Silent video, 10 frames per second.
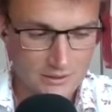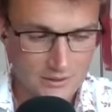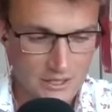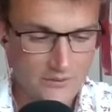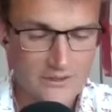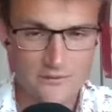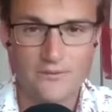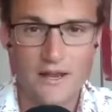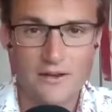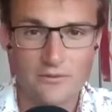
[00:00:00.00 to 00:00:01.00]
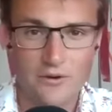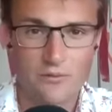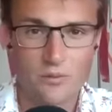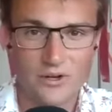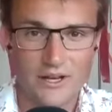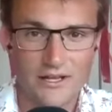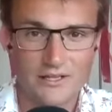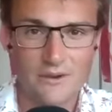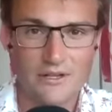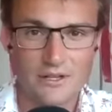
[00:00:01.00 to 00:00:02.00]
give us a flavor of what it has
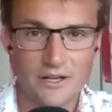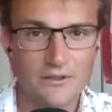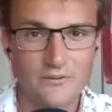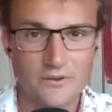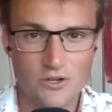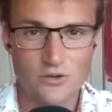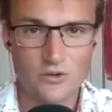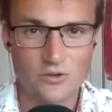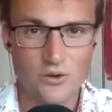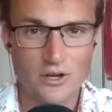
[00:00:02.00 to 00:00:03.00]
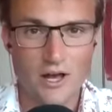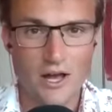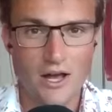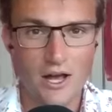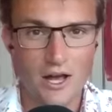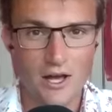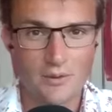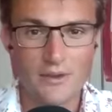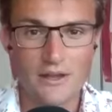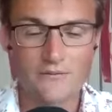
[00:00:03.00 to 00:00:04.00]
been like for you uh,
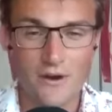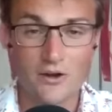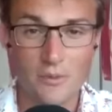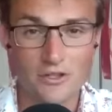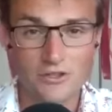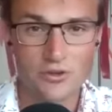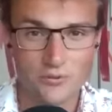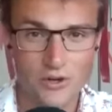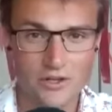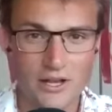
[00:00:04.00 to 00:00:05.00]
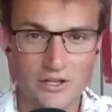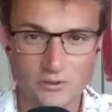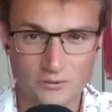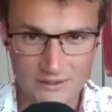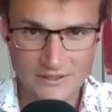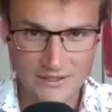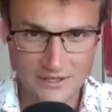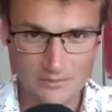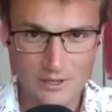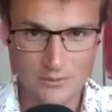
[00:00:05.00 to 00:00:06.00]
being very much on the front line. You're
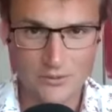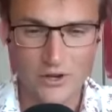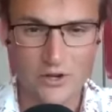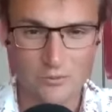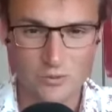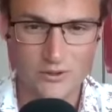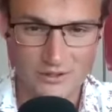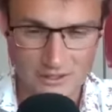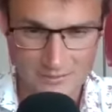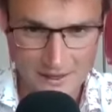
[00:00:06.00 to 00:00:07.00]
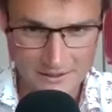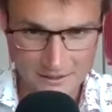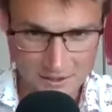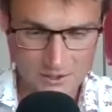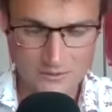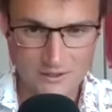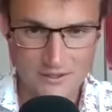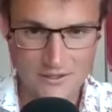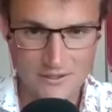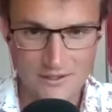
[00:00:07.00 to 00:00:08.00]
visiting people's homes with suspected COVID
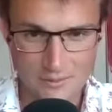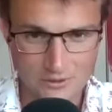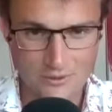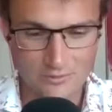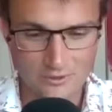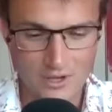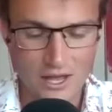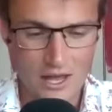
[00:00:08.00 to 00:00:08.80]
symptoms.